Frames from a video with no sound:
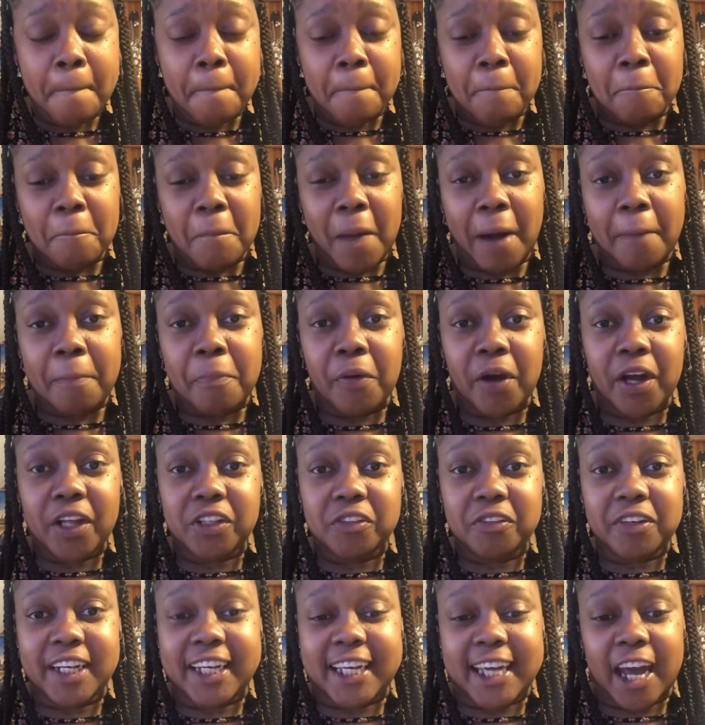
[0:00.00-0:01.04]
My
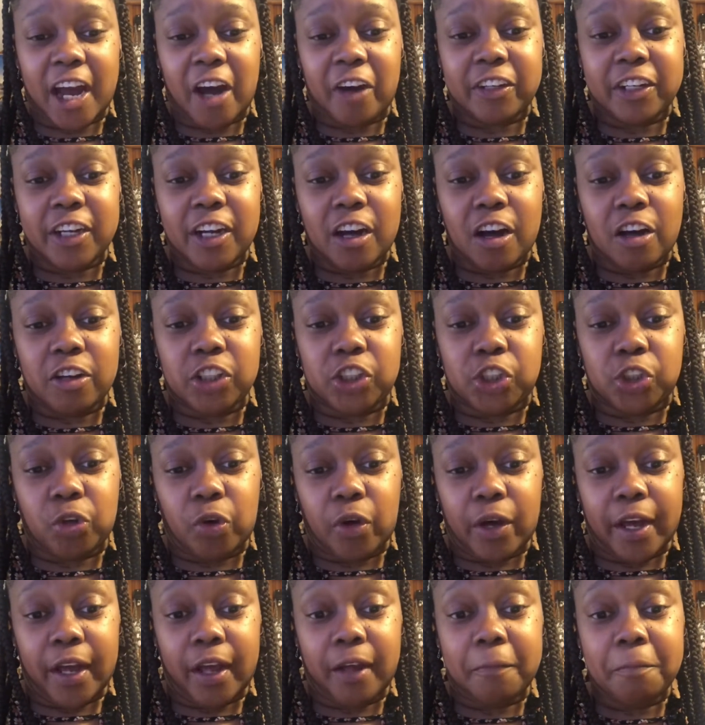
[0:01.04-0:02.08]
brethren, count it all
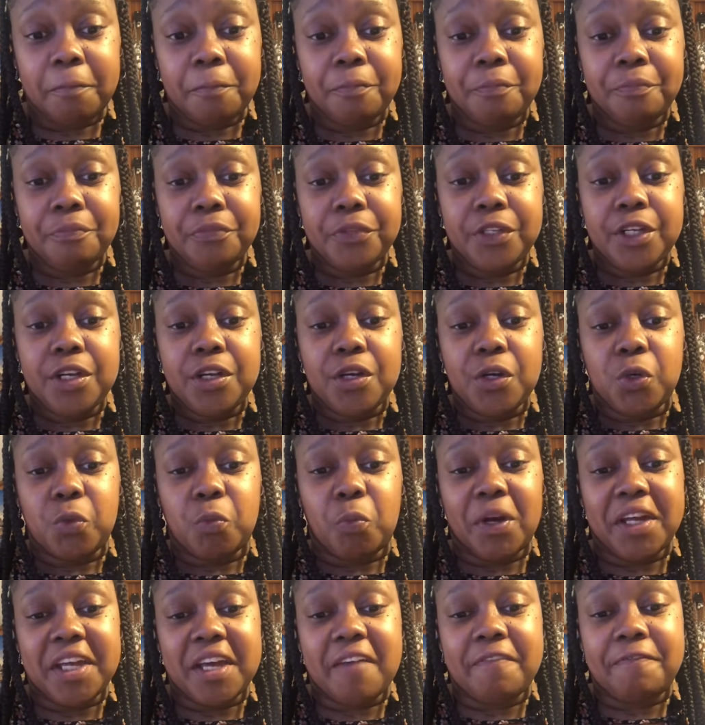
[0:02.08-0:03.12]
joy
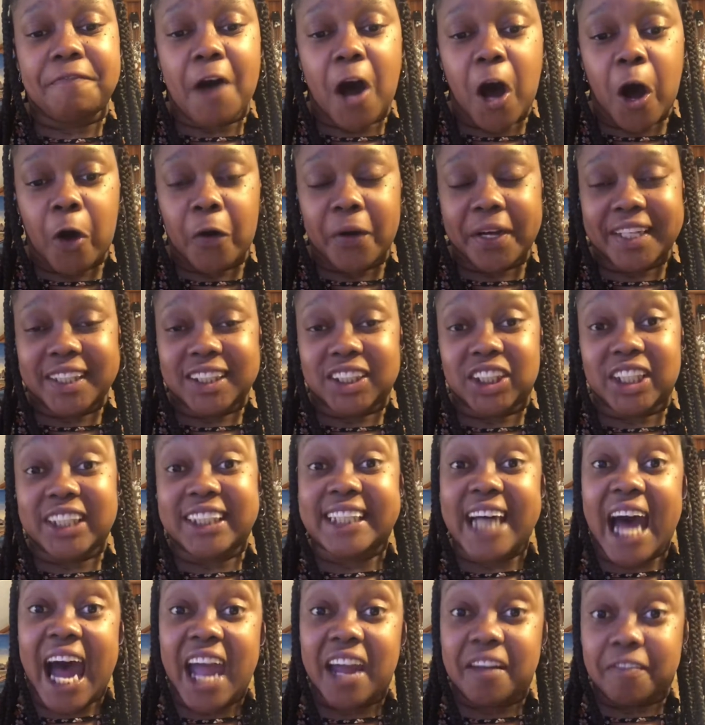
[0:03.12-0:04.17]
when ye fall into
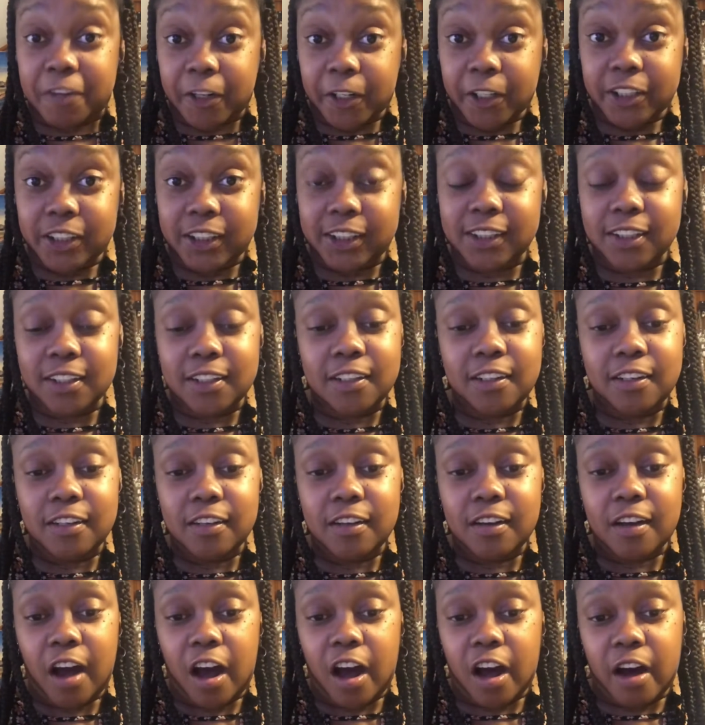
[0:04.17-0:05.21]
divers
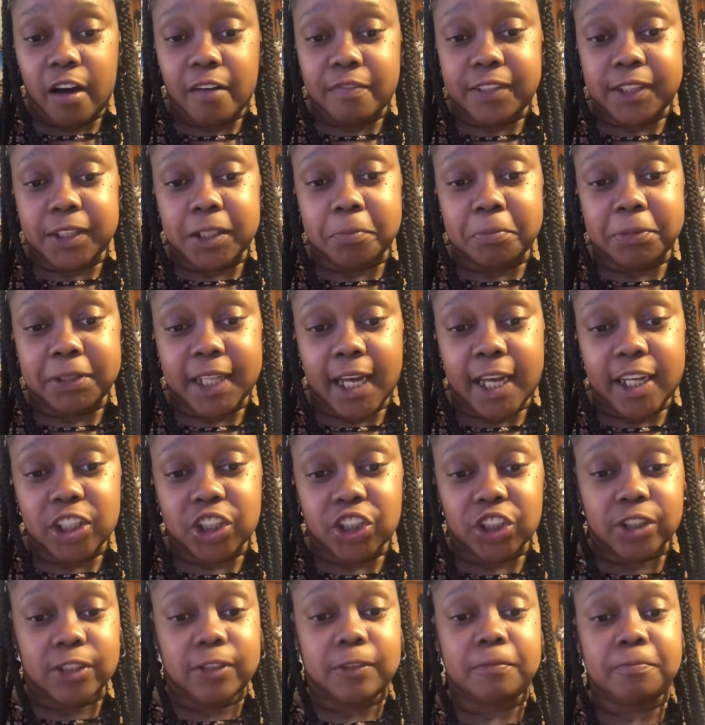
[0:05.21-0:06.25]
of
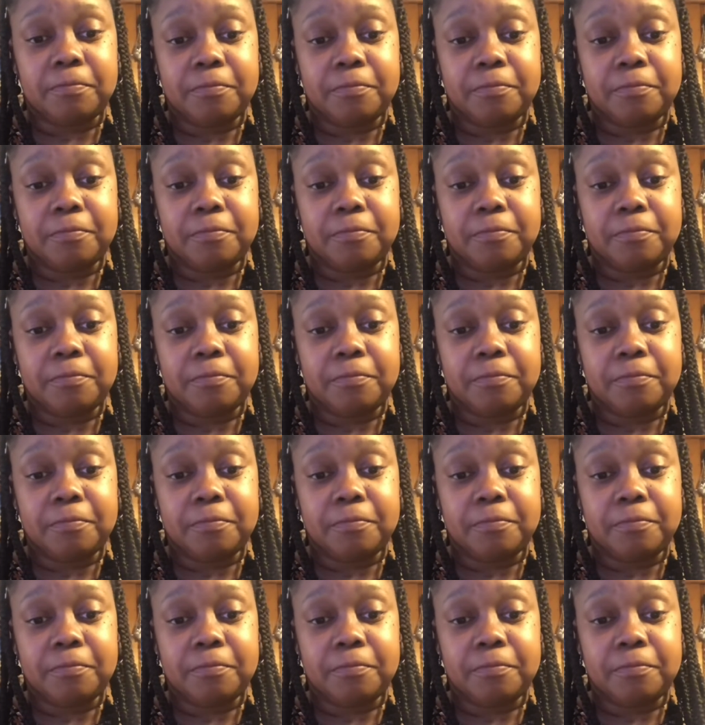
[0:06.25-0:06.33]
temptation,